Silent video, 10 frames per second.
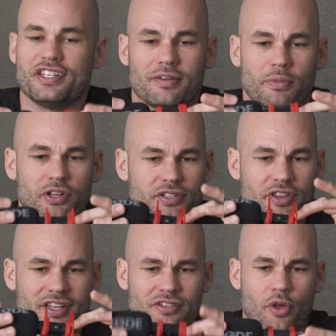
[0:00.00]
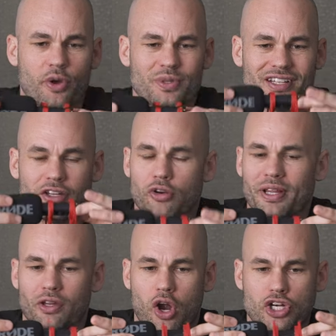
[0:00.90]
similar to this, although it's a little
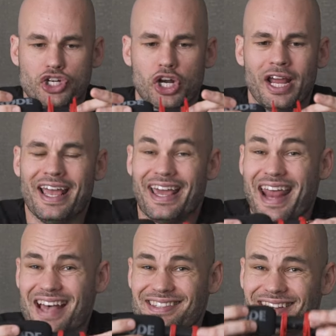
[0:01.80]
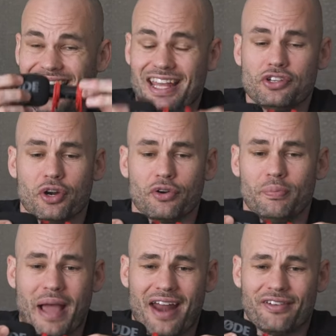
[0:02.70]
bit larger. It has an internal
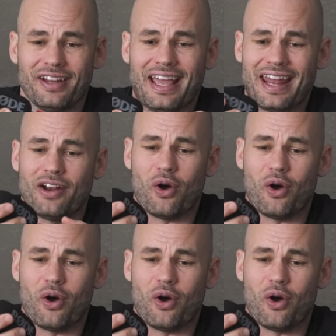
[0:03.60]
battery and it